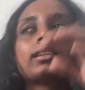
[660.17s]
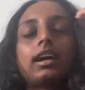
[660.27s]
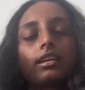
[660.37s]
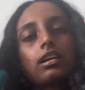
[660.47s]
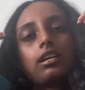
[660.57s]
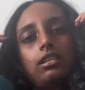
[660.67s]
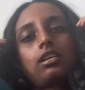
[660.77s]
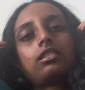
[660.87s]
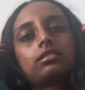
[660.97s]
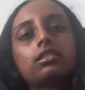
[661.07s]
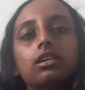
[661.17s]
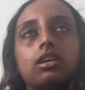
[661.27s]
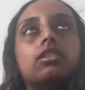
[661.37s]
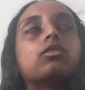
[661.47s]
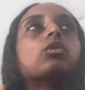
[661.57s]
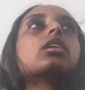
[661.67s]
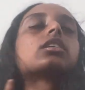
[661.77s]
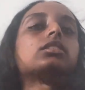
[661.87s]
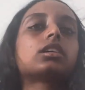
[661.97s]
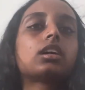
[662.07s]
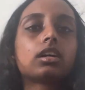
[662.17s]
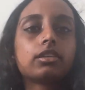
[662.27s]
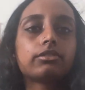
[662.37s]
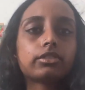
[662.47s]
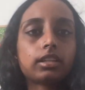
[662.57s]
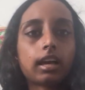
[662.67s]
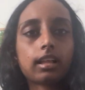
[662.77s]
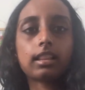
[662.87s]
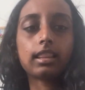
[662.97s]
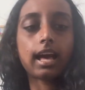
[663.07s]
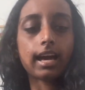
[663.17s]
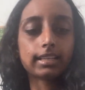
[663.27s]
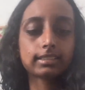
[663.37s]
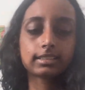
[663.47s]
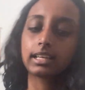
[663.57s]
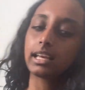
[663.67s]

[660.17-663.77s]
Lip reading: I got a lot of work done for that class.